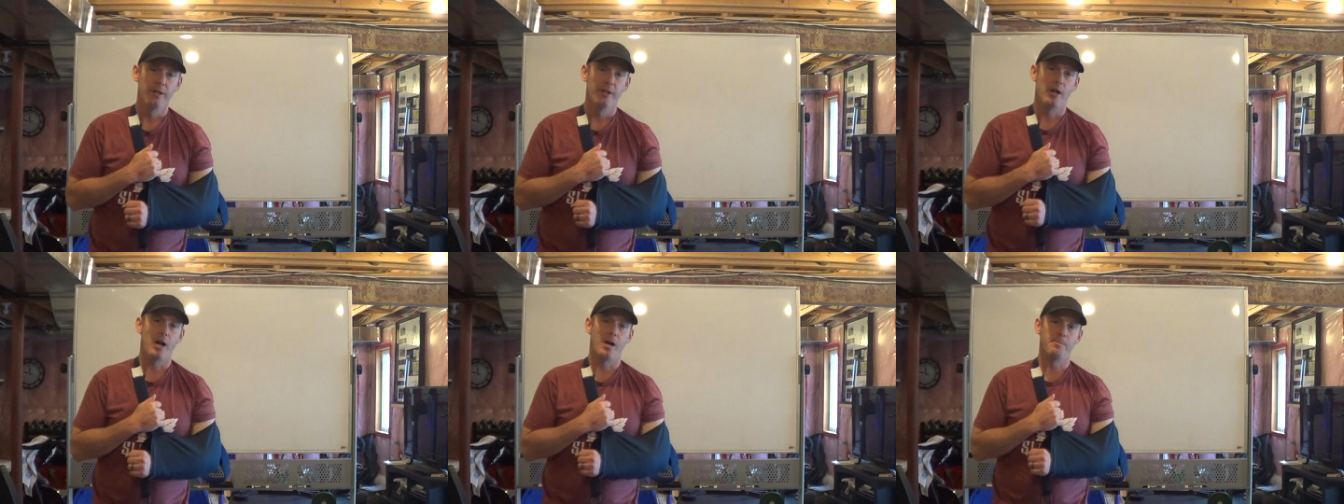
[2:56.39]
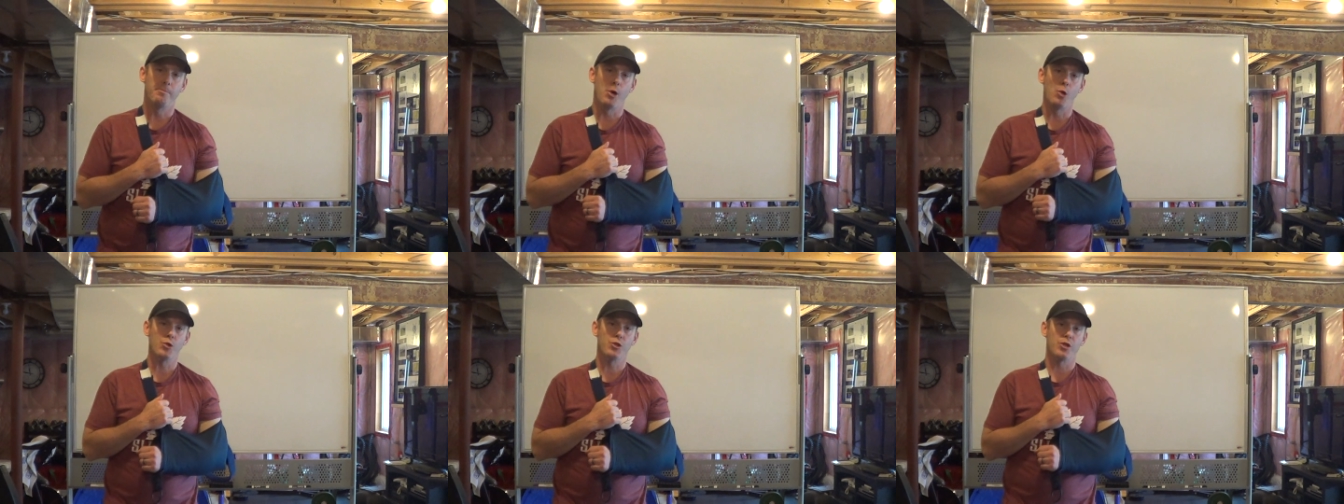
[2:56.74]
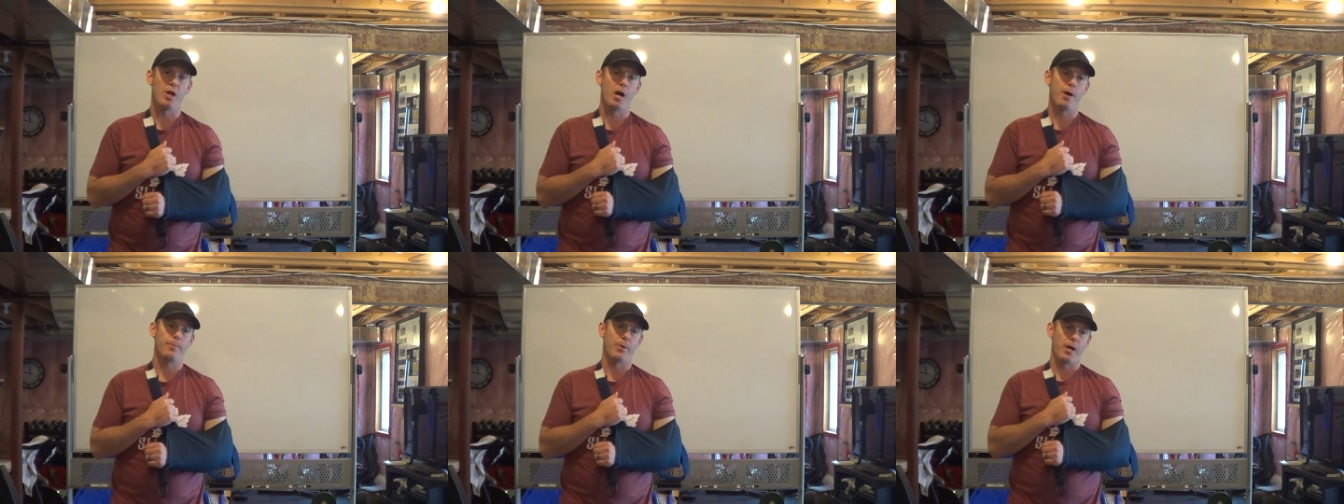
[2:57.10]
uh,
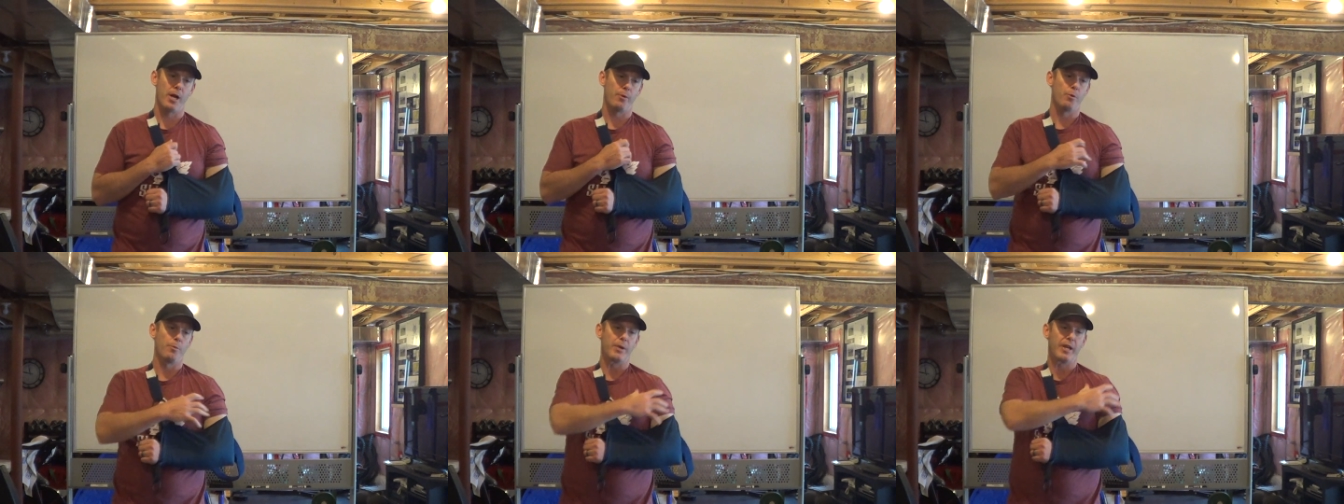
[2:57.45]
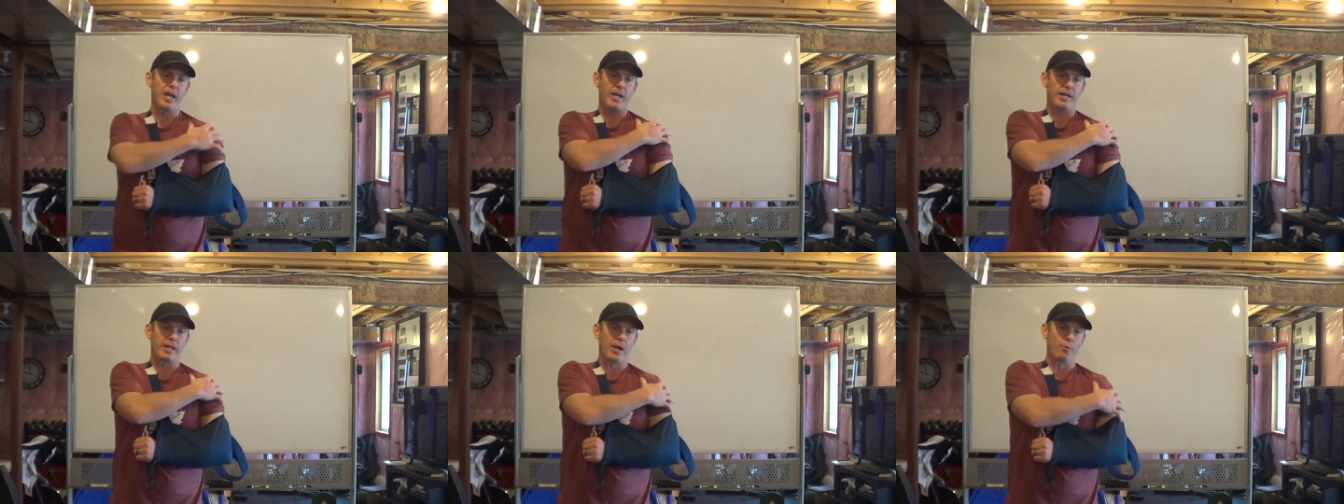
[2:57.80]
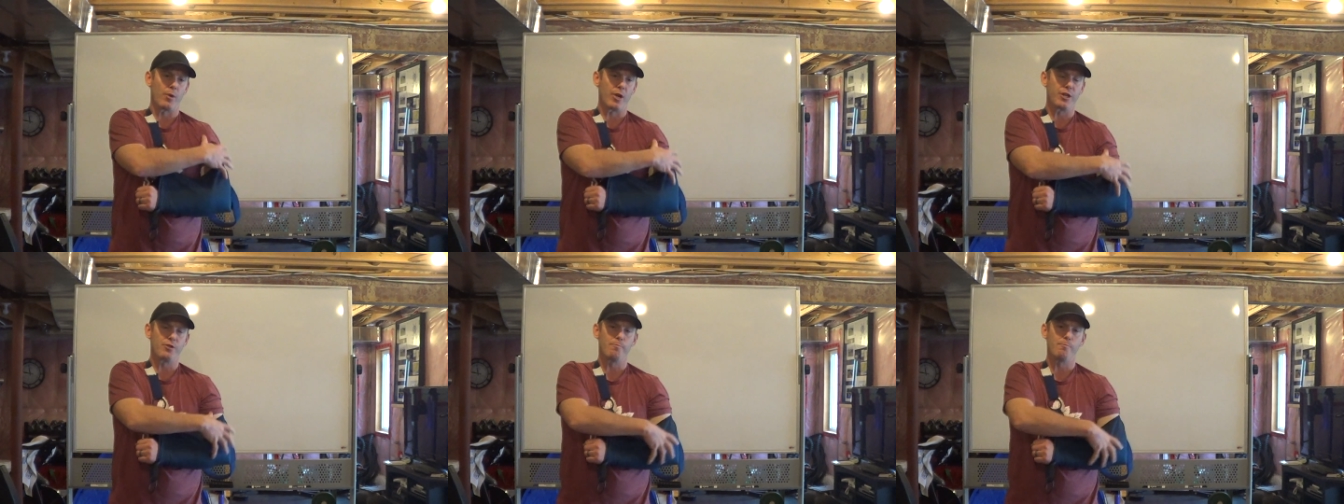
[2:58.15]
post-op I will be getting that
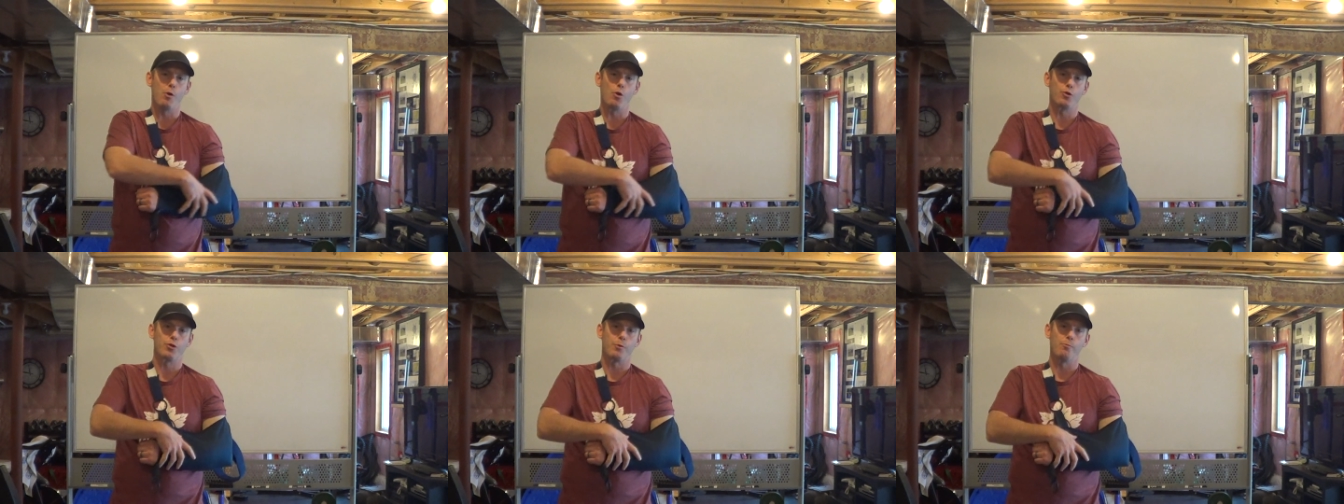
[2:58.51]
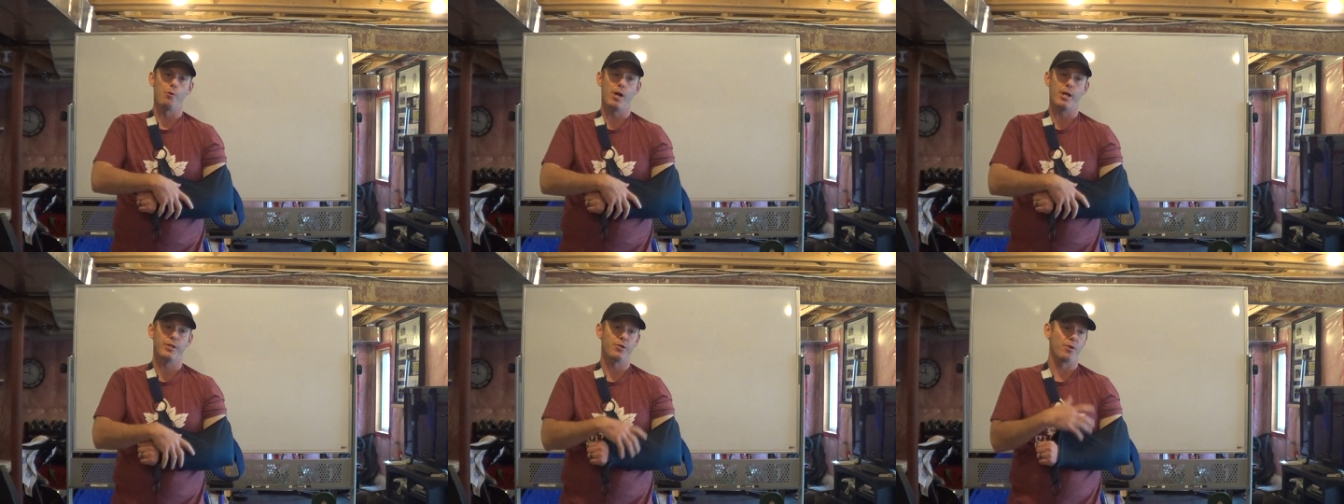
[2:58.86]
range of motion brace.